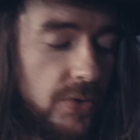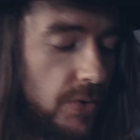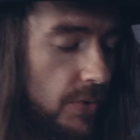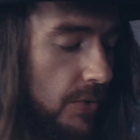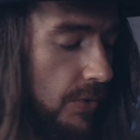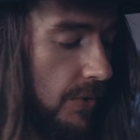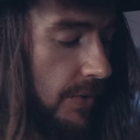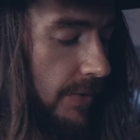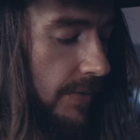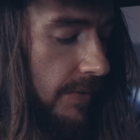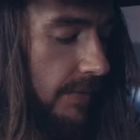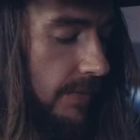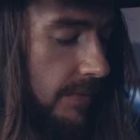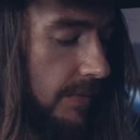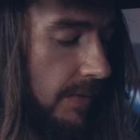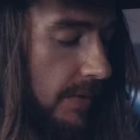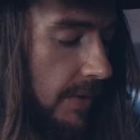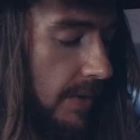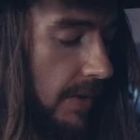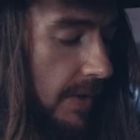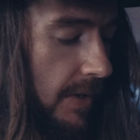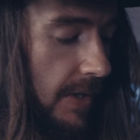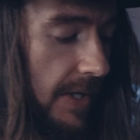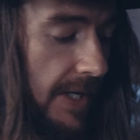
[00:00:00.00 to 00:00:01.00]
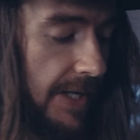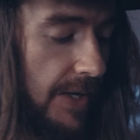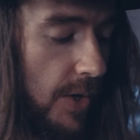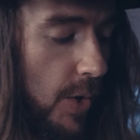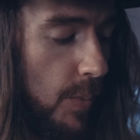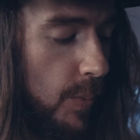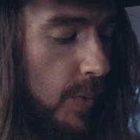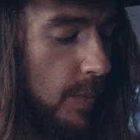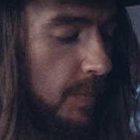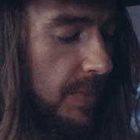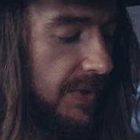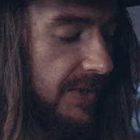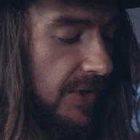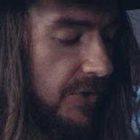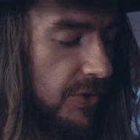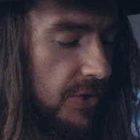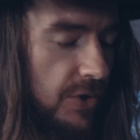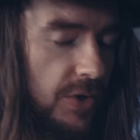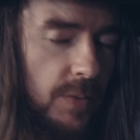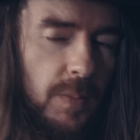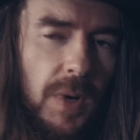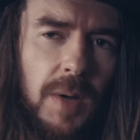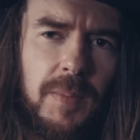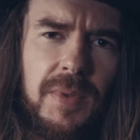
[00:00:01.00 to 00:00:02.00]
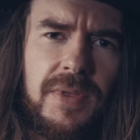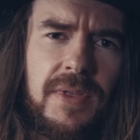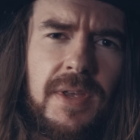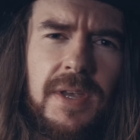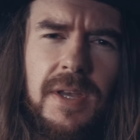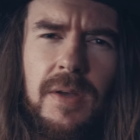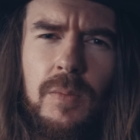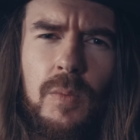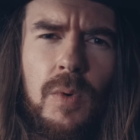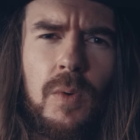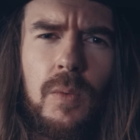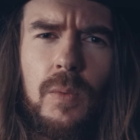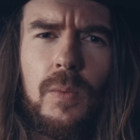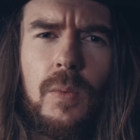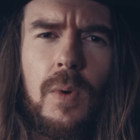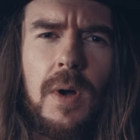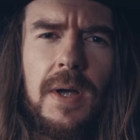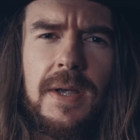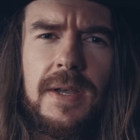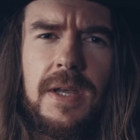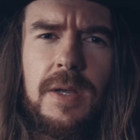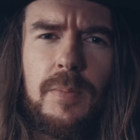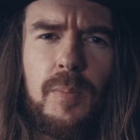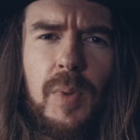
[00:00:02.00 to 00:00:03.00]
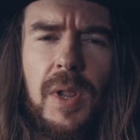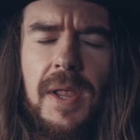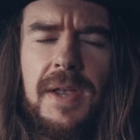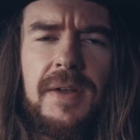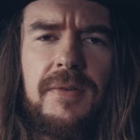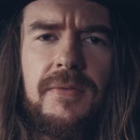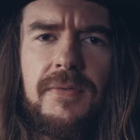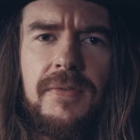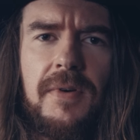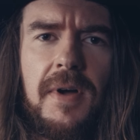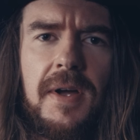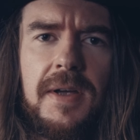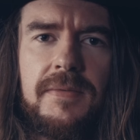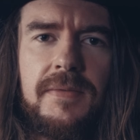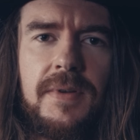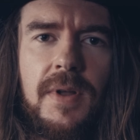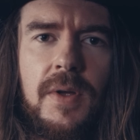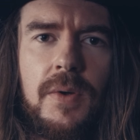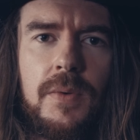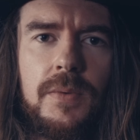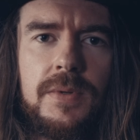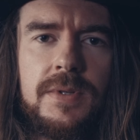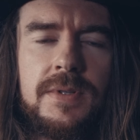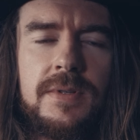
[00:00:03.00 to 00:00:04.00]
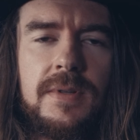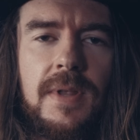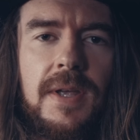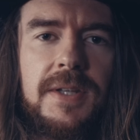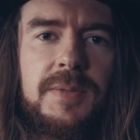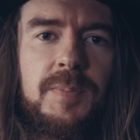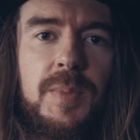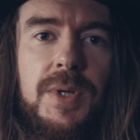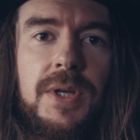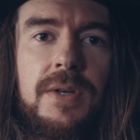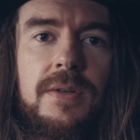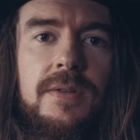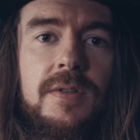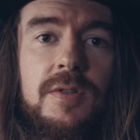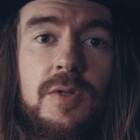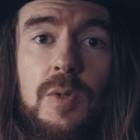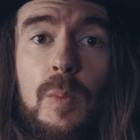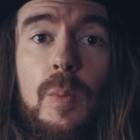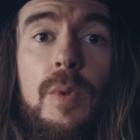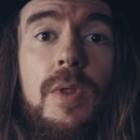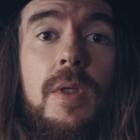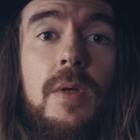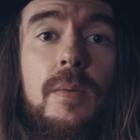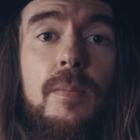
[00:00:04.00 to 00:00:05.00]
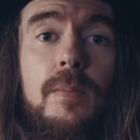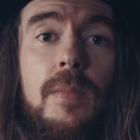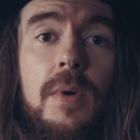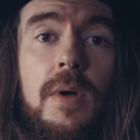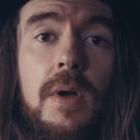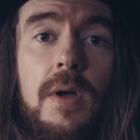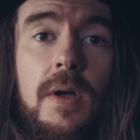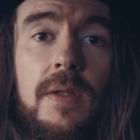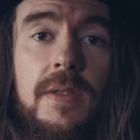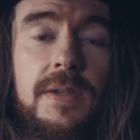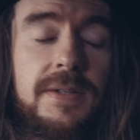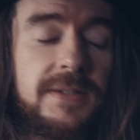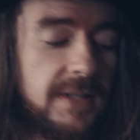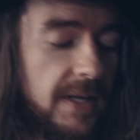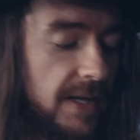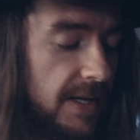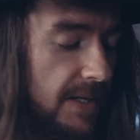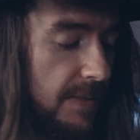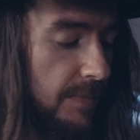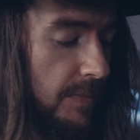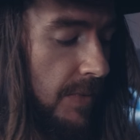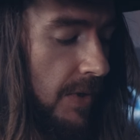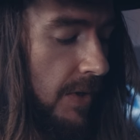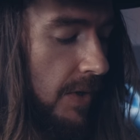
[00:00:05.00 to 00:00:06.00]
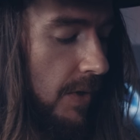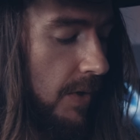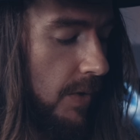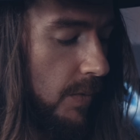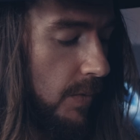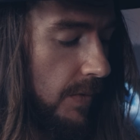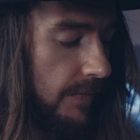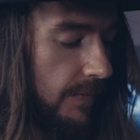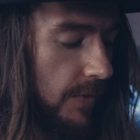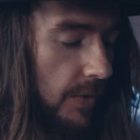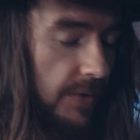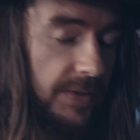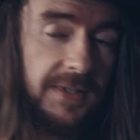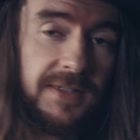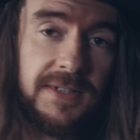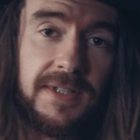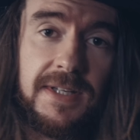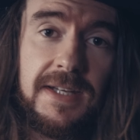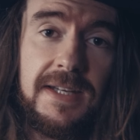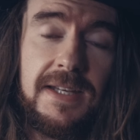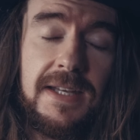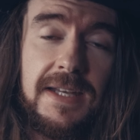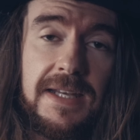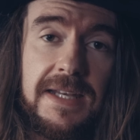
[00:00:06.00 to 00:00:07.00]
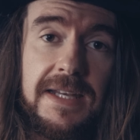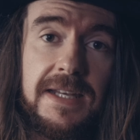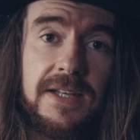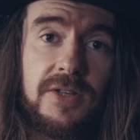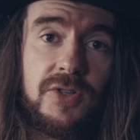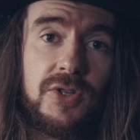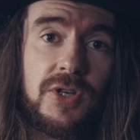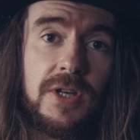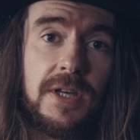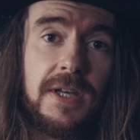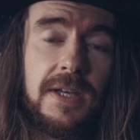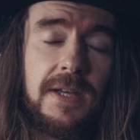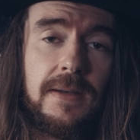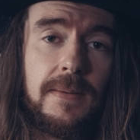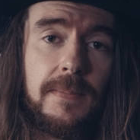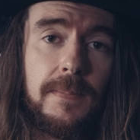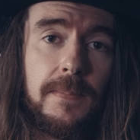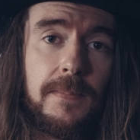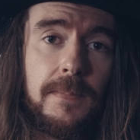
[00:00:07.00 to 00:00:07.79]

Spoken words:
chord. In open position, you might be thinking, well, why are you playing 5 notes? That's because some of them are the same. We've got C, E, G,